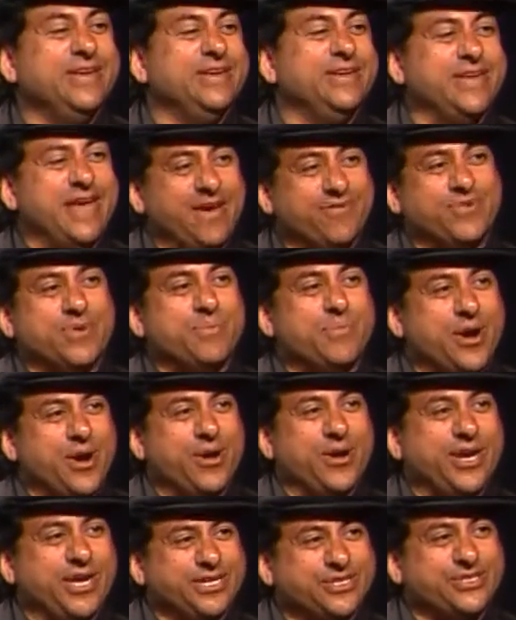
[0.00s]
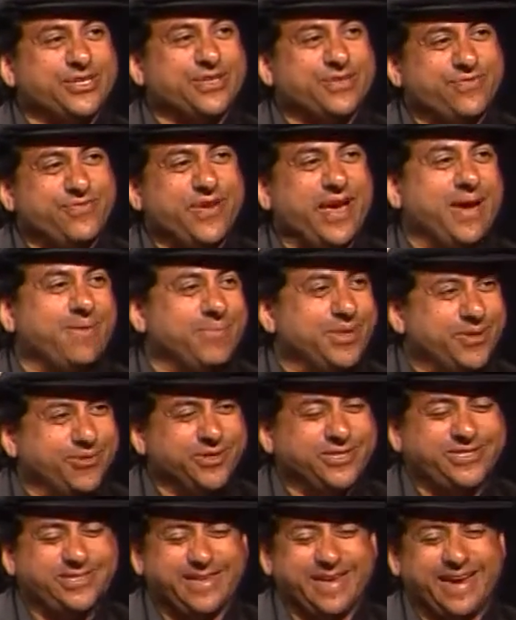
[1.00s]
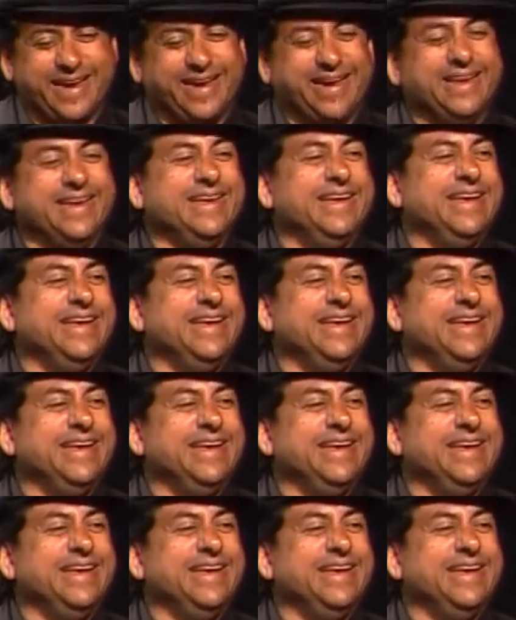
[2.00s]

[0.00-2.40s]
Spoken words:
You have to marry into the family, we say.